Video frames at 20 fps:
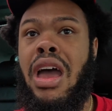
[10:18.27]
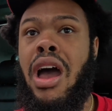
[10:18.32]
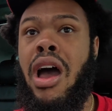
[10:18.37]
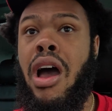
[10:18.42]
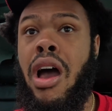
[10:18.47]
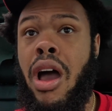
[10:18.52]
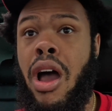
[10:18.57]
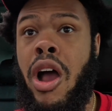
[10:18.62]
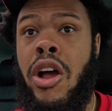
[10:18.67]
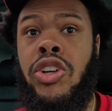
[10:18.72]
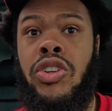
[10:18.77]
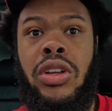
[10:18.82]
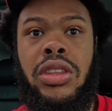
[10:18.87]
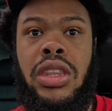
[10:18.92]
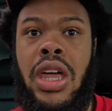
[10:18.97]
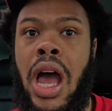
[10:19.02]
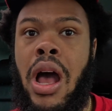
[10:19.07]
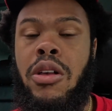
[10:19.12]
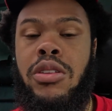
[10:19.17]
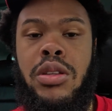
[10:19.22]

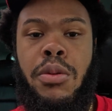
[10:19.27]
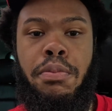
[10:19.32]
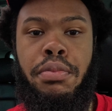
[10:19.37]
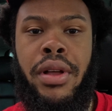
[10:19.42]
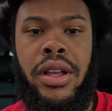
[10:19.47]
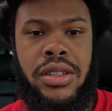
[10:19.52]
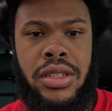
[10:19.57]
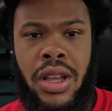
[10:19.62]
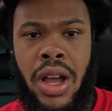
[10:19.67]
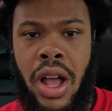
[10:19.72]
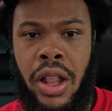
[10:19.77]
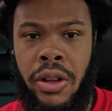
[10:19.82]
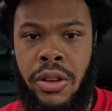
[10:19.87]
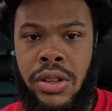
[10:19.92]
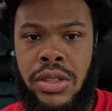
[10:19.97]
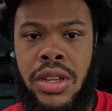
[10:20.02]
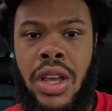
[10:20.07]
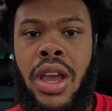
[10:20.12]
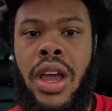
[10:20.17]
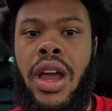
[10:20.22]

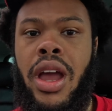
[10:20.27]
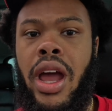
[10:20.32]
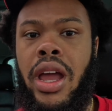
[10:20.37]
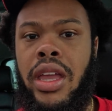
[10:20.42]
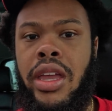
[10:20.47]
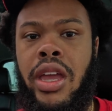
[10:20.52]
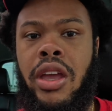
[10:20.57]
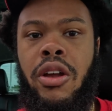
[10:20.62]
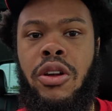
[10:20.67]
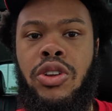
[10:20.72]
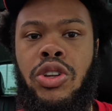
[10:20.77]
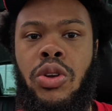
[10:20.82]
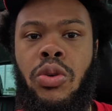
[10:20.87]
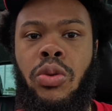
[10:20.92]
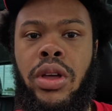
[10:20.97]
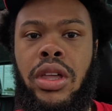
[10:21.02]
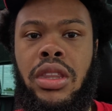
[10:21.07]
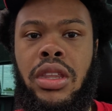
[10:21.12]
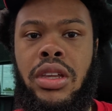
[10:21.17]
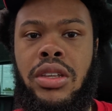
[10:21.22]
$100,000+ a year
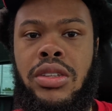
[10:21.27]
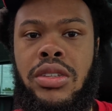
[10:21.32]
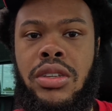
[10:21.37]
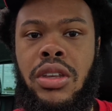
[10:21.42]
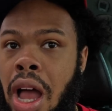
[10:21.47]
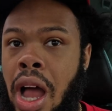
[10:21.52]
doing this.